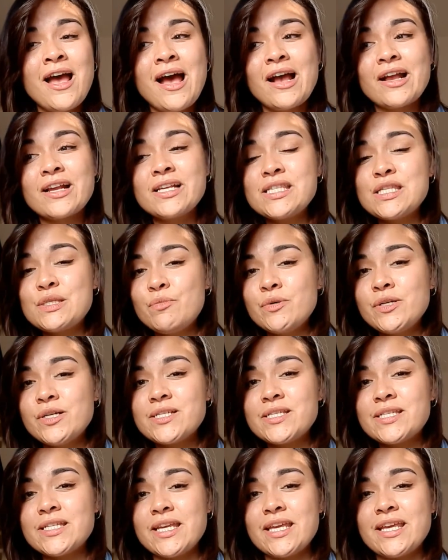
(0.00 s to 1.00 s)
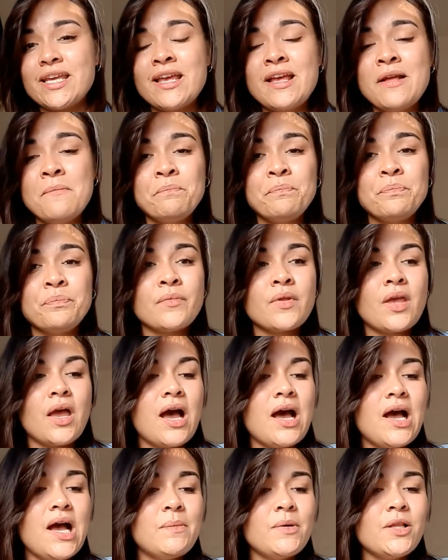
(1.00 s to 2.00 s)
conspiracy,
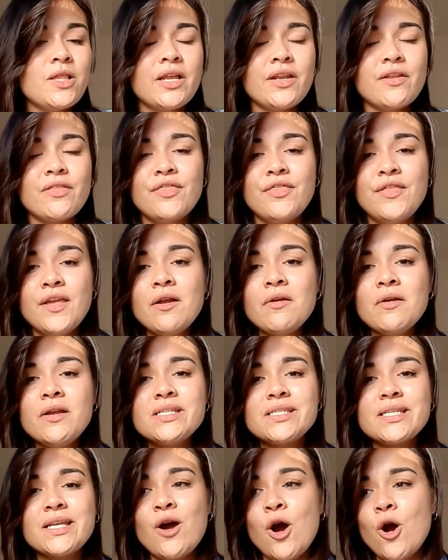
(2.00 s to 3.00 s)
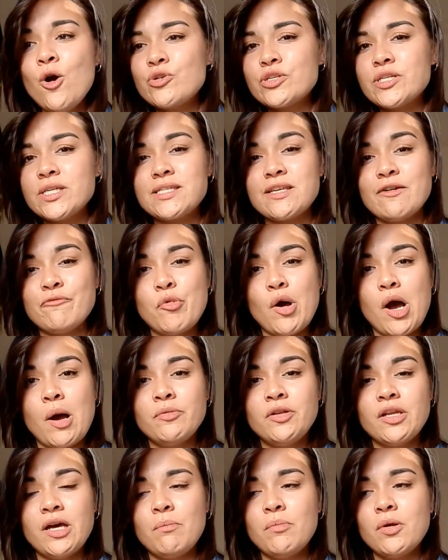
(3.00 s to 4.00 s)
A lot of theories and hoaxes have
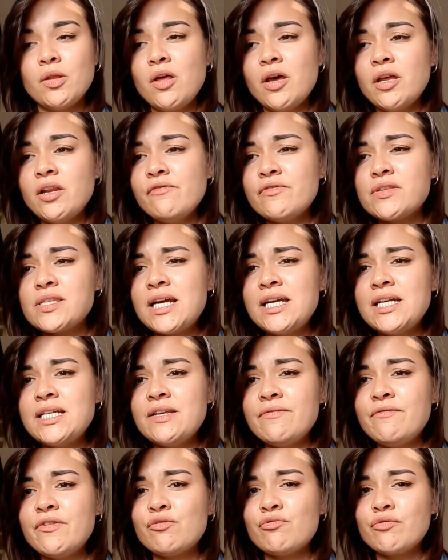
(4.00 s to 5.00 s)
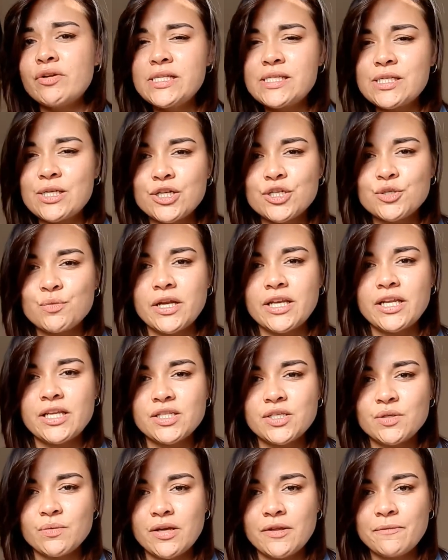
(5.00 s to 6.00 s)
popped up. A lot of scientific research went
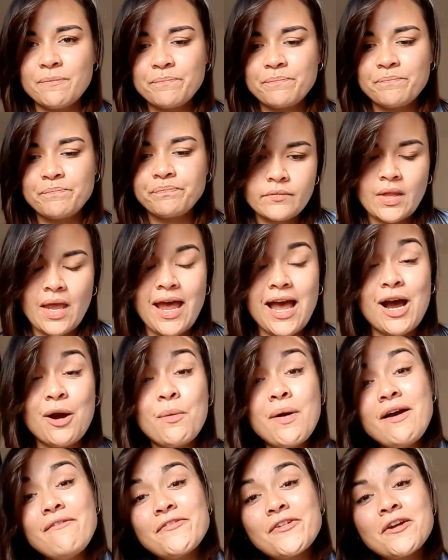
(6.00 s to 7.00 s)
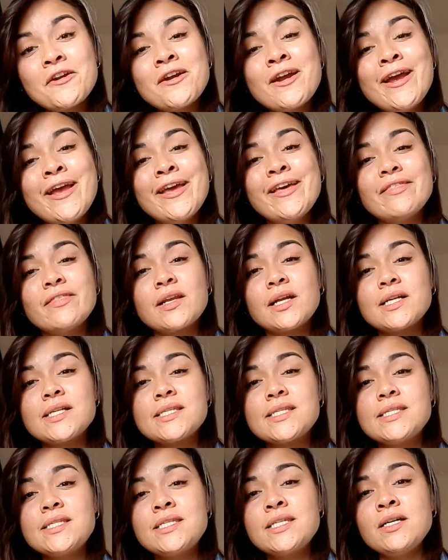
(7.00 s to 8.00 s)
into it. However, there is
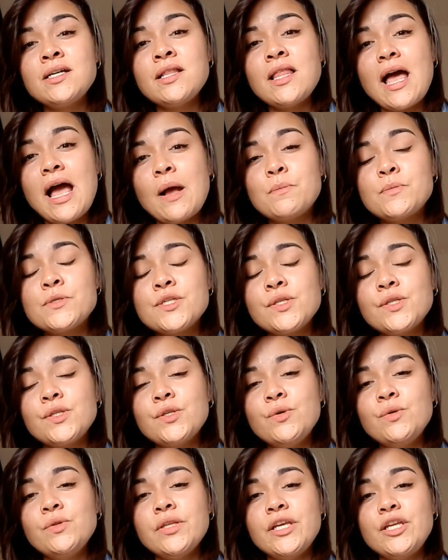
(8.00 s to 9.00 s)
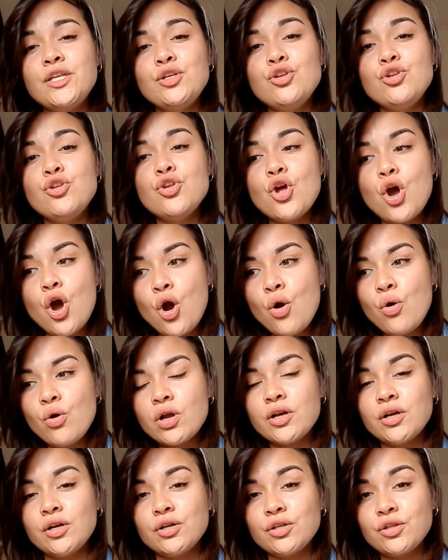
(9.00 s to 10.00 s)
still absolutely no
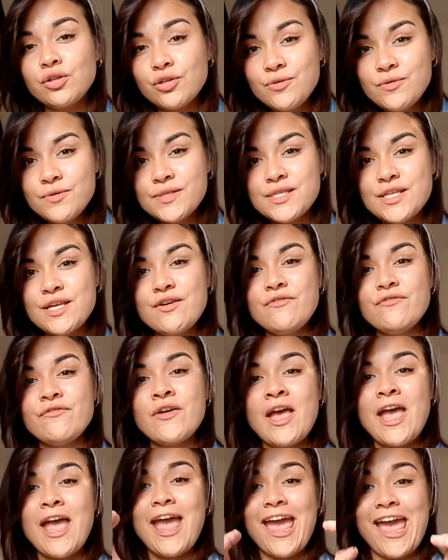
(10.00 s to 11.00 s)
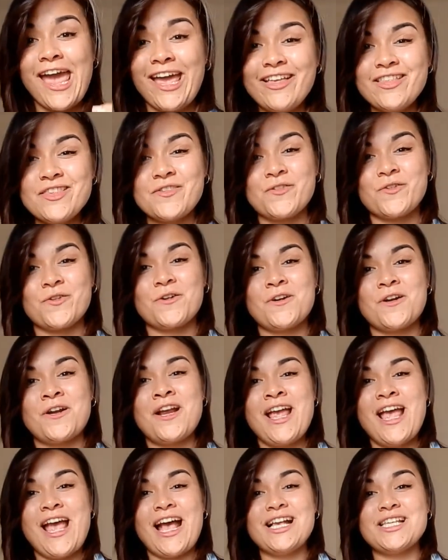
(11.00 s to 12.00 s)
conclusive answer
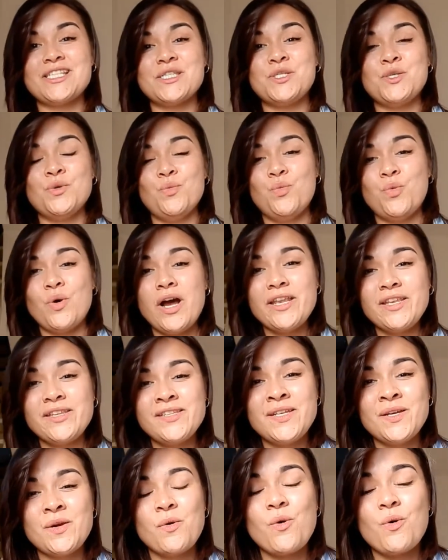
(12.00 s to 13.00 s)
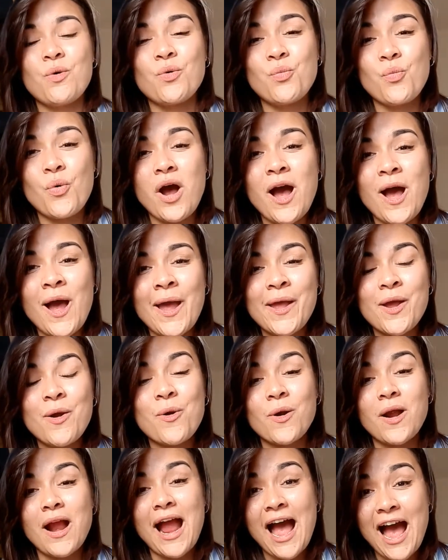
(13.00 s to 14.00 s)
as to what or why
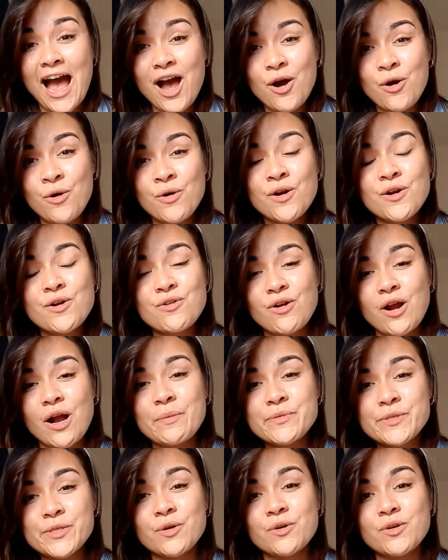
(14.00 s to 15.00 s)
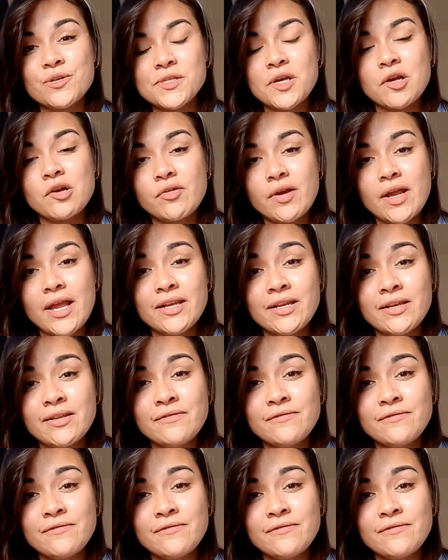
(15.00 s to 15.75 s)
or how crop circles are created.